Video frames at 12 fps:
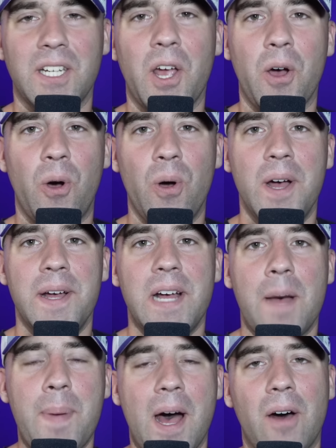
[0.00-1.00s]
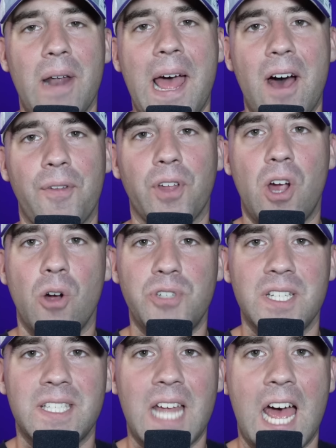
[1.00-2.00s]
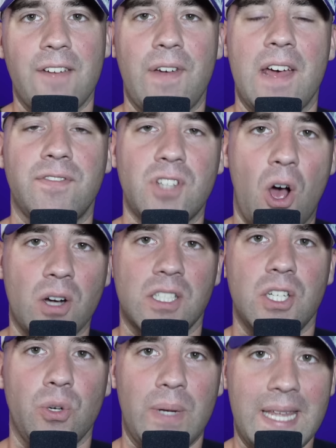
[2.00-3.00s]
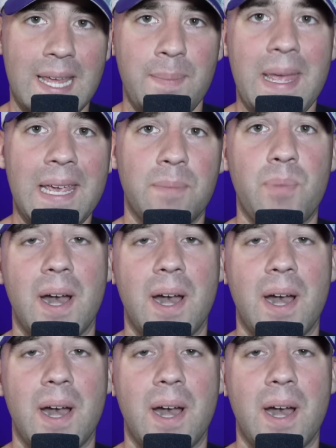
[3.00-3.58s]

ago, about how the coaching staff have talked to him and